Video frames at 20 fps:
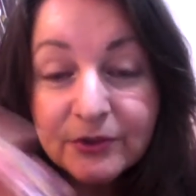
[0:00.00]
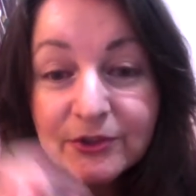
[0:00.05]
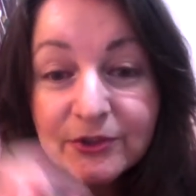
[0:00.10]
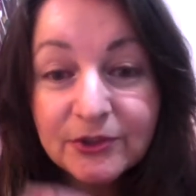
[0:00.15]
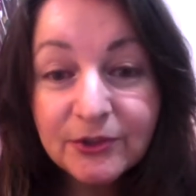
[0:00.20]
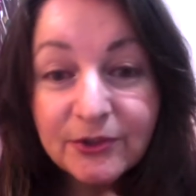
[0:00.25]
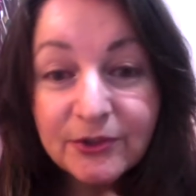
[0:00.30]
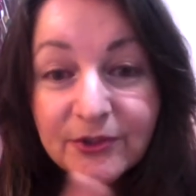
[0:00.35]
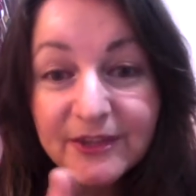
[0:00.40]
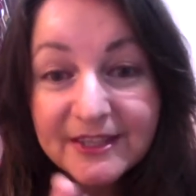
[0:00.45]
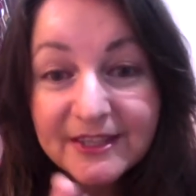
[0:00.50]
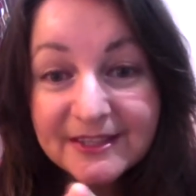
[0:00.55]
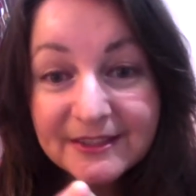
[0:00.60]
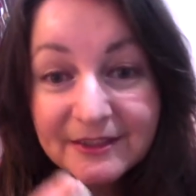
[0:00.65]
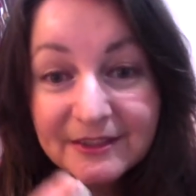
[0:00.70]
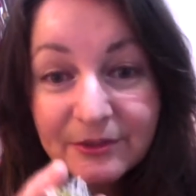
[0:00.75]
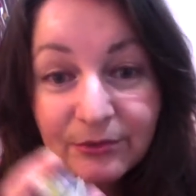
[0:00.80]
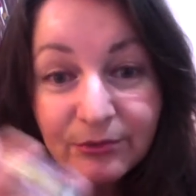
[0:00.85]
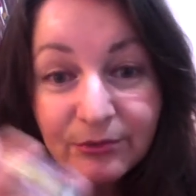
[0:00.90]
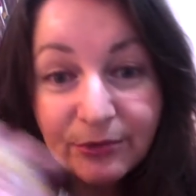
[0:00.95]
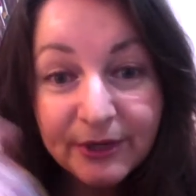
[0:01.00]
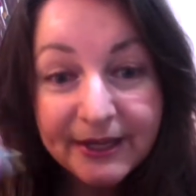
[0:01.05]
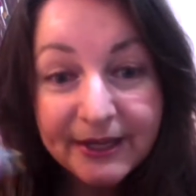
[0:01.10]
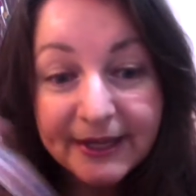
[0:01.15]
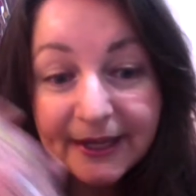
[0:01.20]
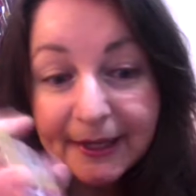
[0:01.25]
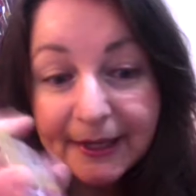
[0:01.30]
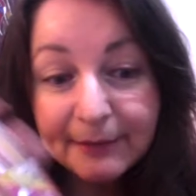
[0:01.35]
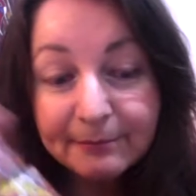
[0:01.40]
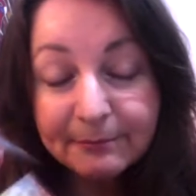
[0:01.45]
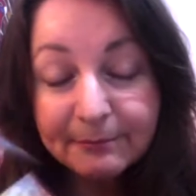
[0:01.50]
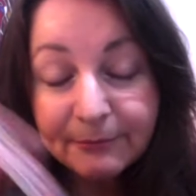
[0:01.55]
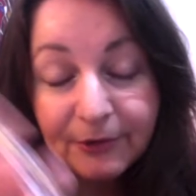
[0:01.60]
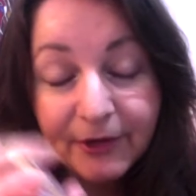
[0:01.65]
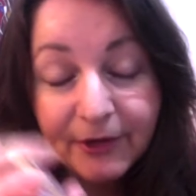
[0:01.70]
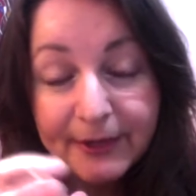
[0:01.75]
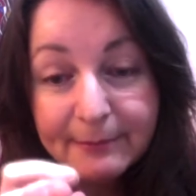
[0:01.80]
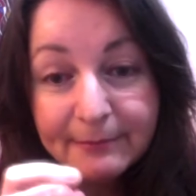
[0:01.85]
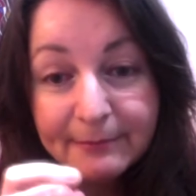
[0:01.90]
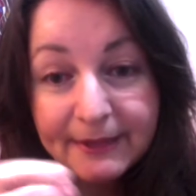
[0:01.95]
so this is a really
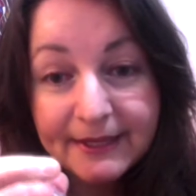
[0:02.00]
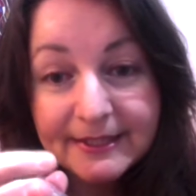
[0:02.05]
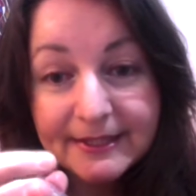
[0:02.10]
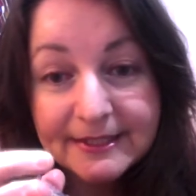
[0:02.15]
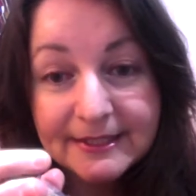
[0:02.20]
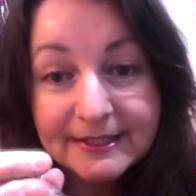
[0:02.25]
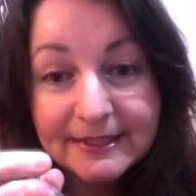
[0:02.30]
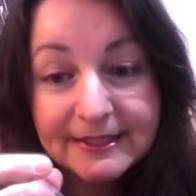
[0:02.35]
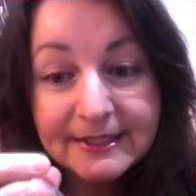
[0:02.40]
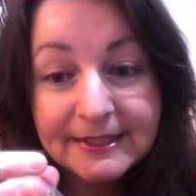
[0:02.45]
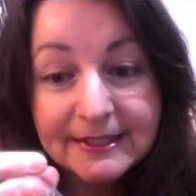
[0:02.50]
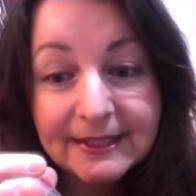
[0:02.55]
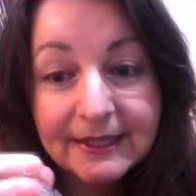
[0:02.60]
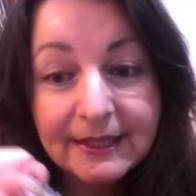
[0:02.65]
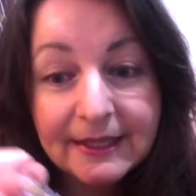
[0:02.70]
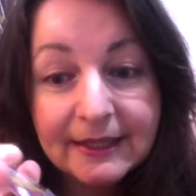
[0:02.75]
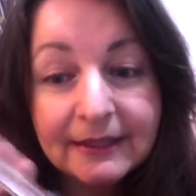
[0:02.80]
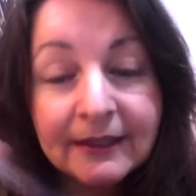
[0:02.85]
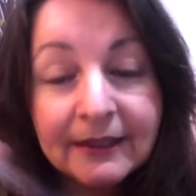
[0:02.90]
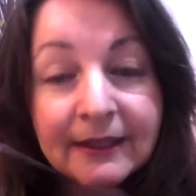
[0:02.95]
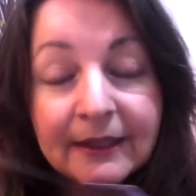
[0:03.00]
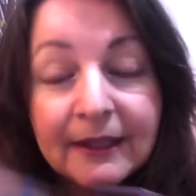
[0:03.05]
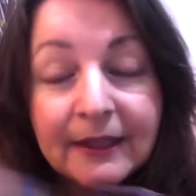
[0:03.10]
great place to start.